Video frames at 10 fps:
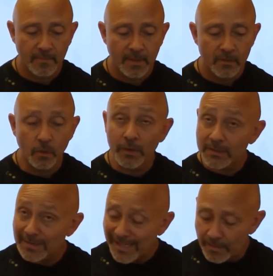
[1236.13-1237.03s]
So
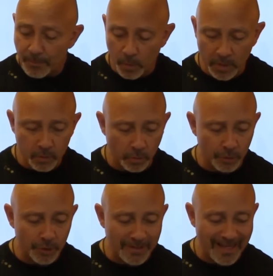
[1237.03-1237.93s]
it's important to
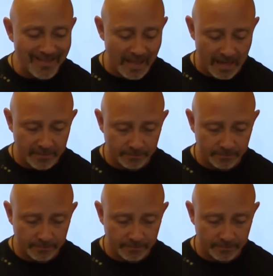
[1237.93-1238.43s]
understand that.